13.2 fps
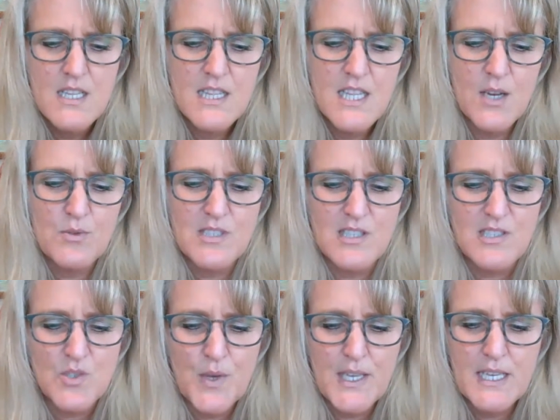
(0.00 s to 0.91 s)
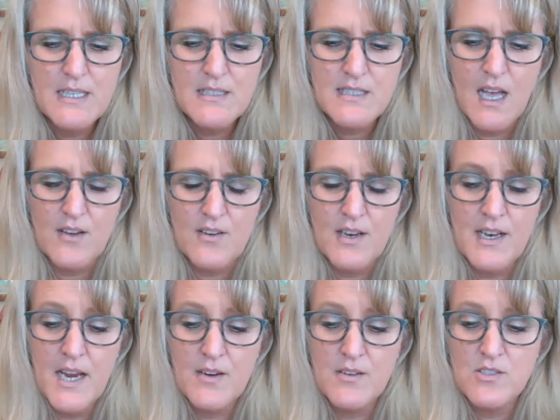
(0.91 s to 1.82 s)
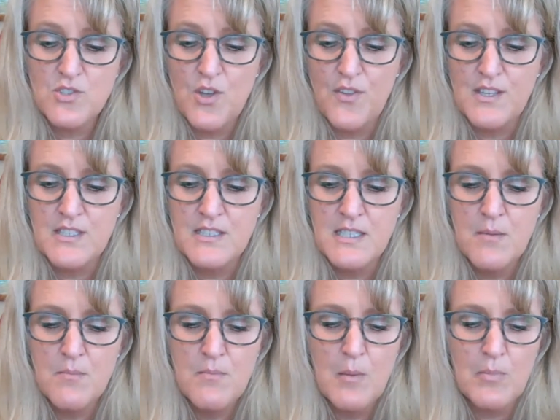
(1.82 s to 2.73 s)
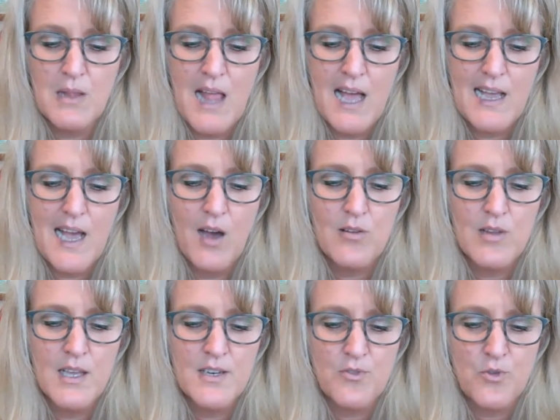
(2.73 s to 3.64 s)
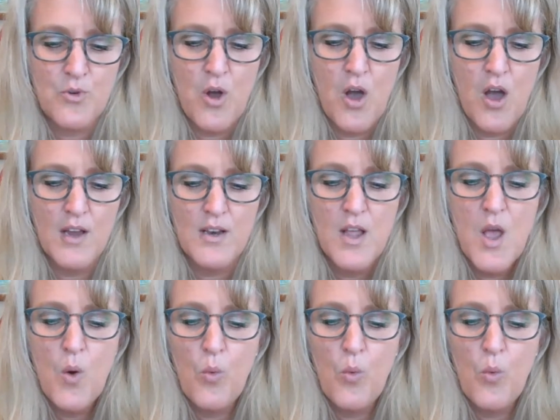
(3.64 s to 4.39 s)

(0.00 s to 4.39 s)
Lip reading: There was a squeaking sound, and Harry saw the dim black outline of Ron